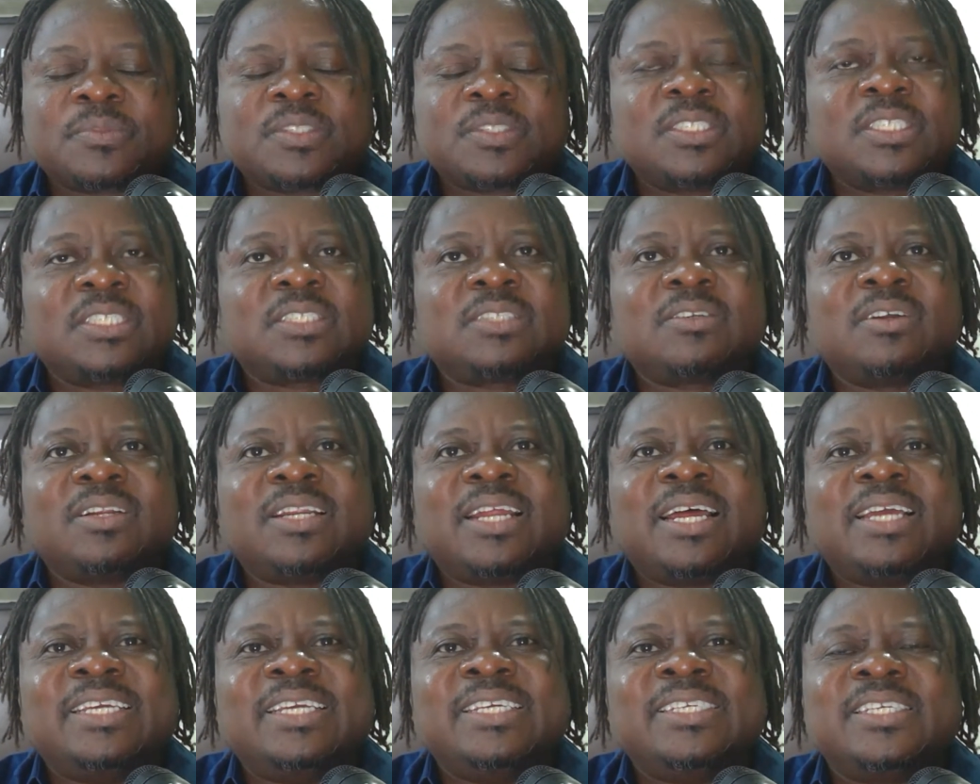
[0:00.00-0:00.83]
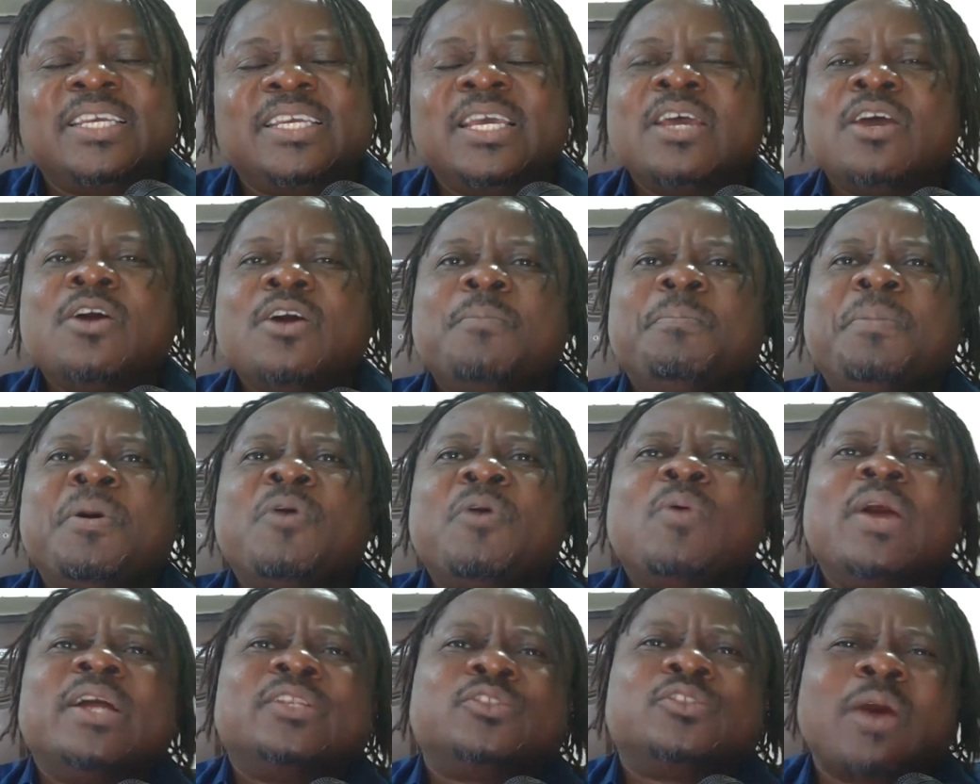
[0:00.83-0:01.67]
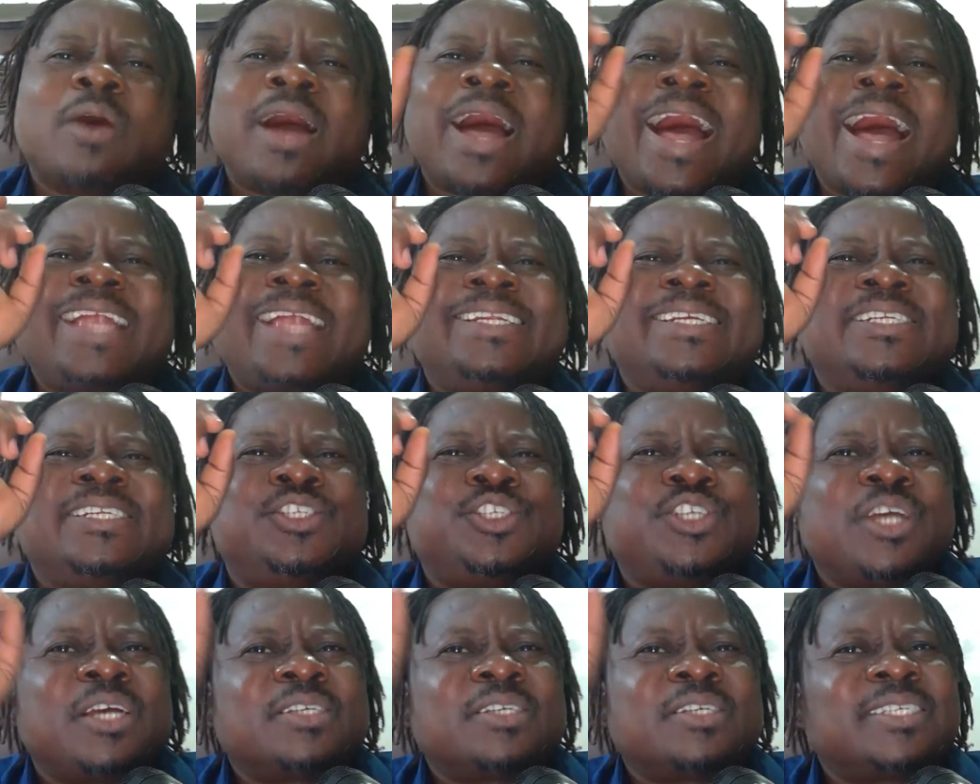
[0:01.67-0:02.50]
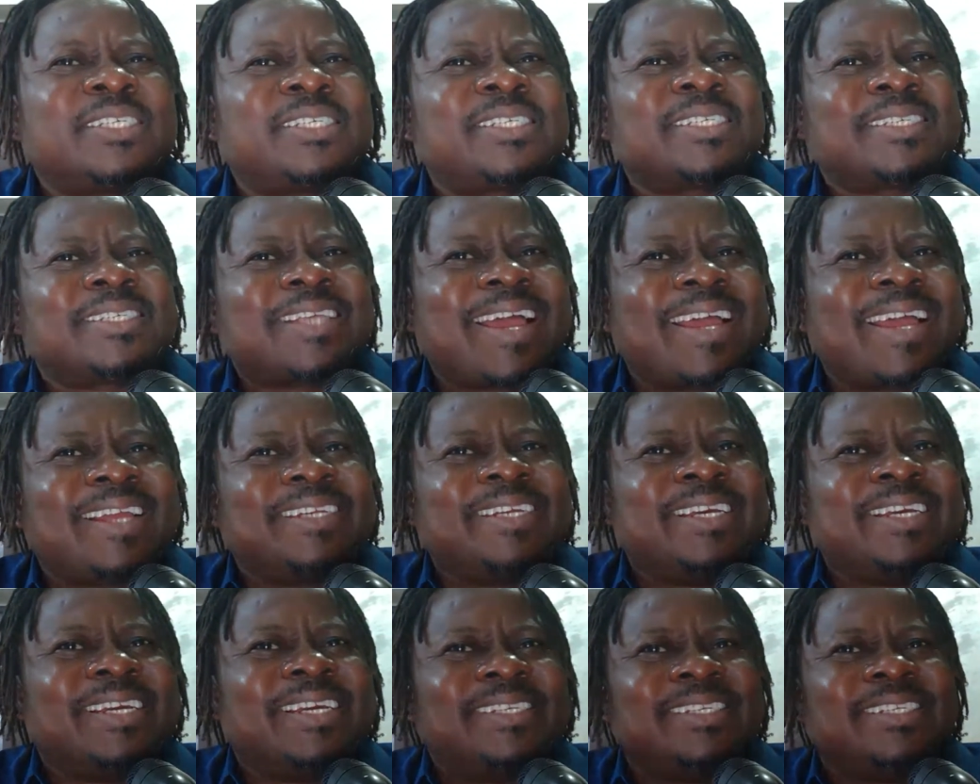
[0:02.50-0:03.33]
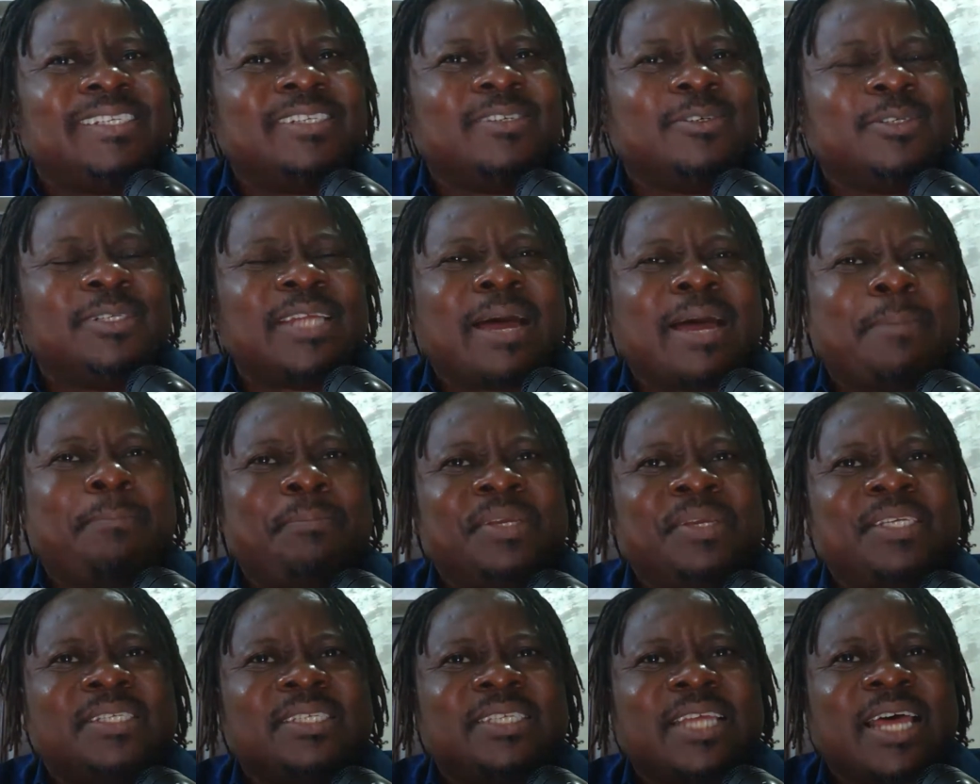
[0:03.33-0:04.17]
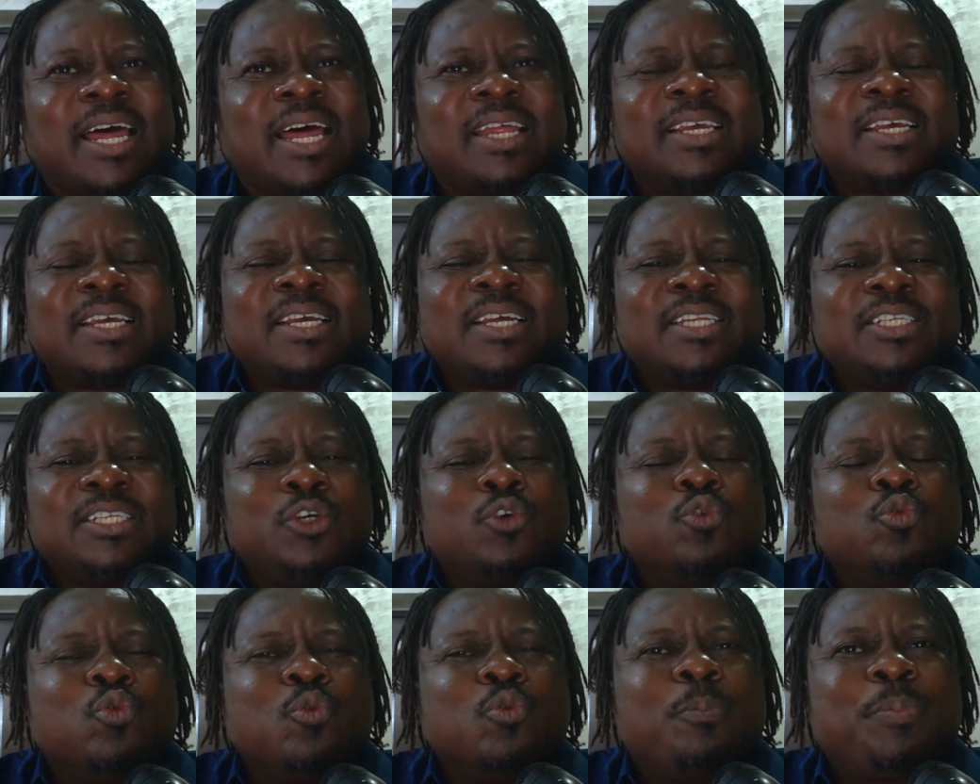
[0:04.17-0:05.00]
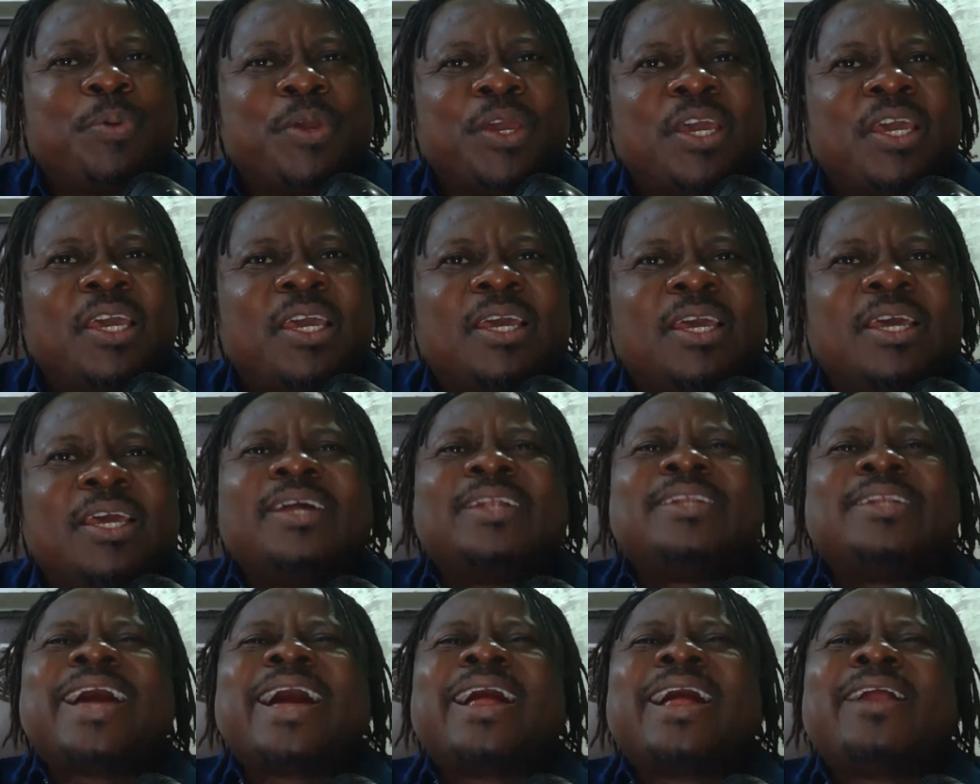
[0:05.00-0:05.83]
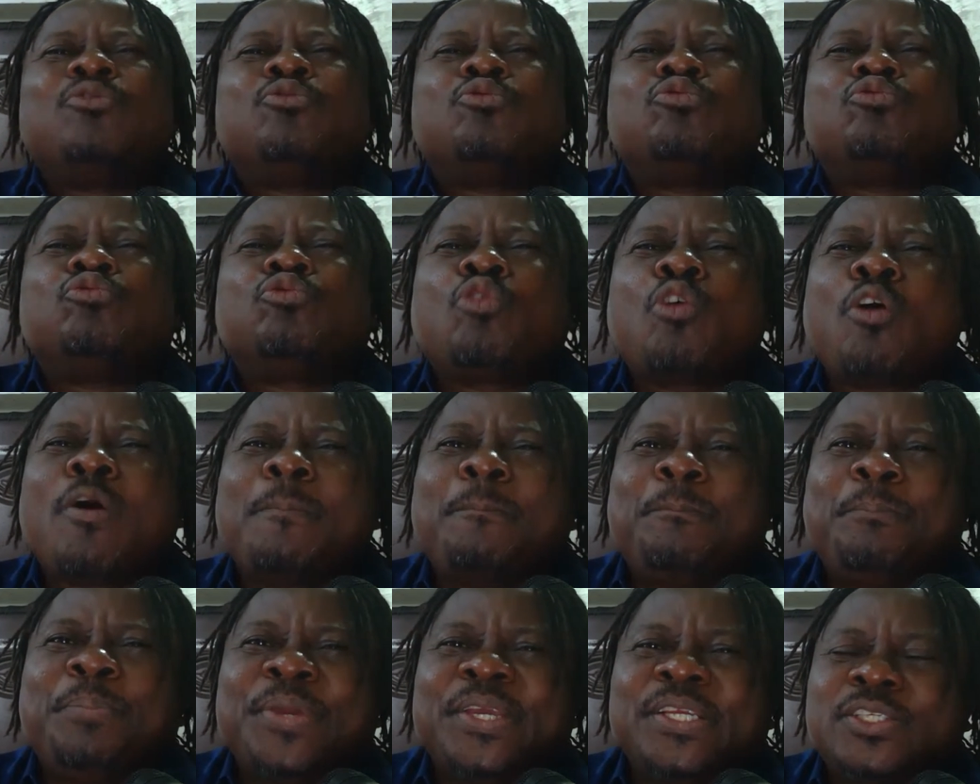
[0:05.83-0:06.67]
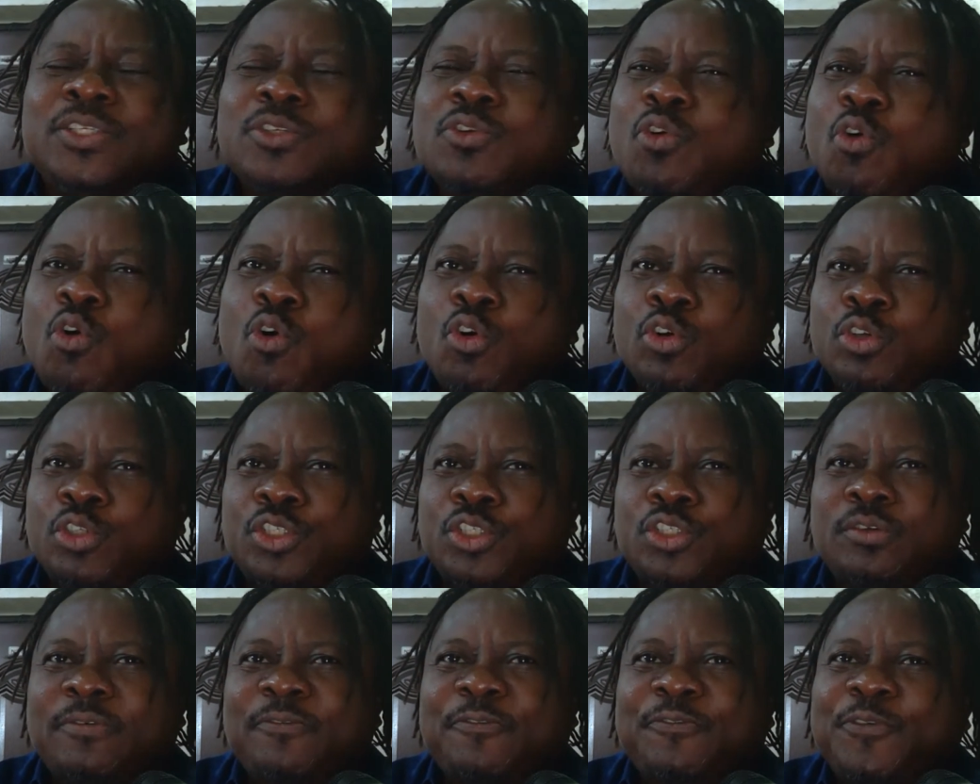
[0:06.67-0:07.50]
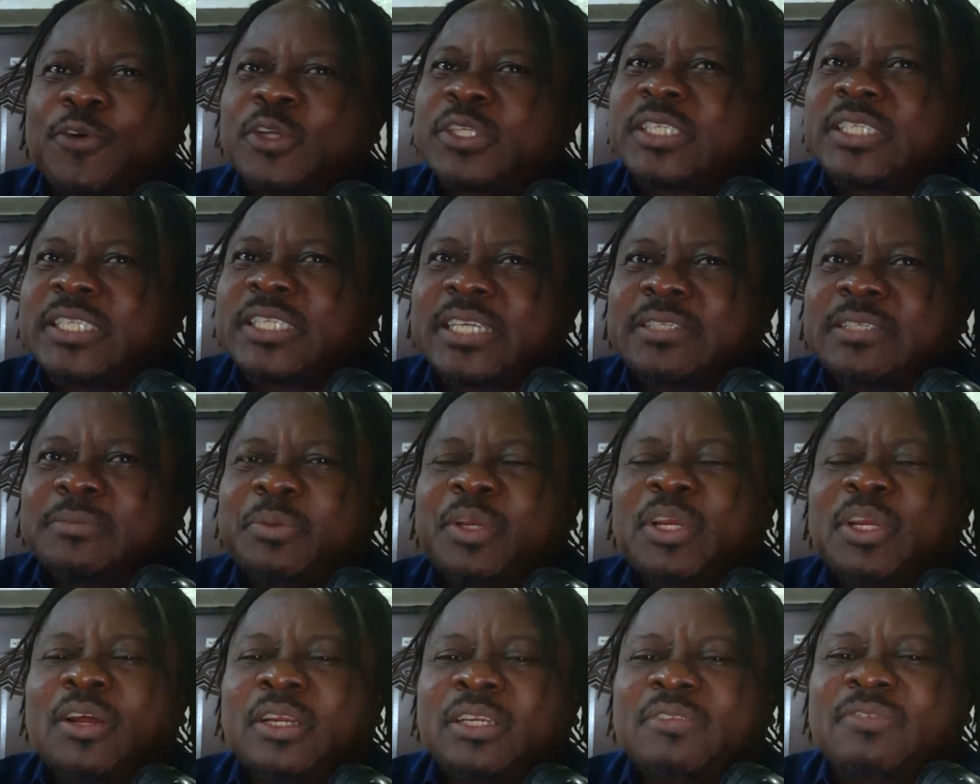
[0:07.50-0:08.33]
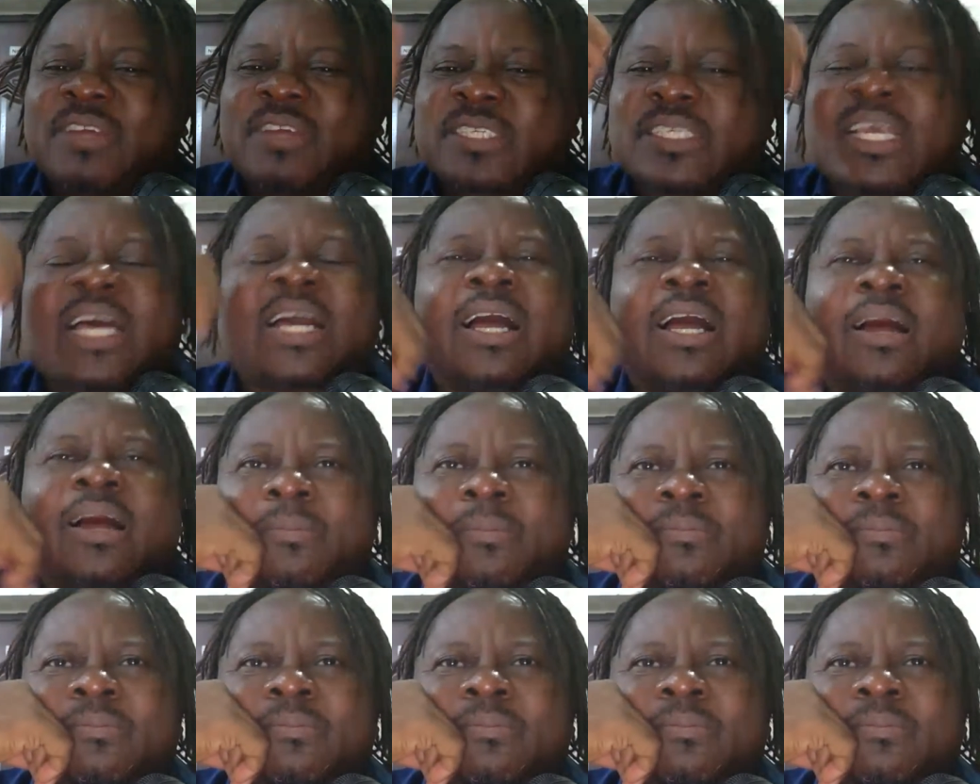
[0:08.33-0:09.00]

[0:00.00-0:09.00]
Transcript: It's not easy. But wait, how did Chelsea sign a deal that means that they will pay that rubbish coach 48 million in Besaka?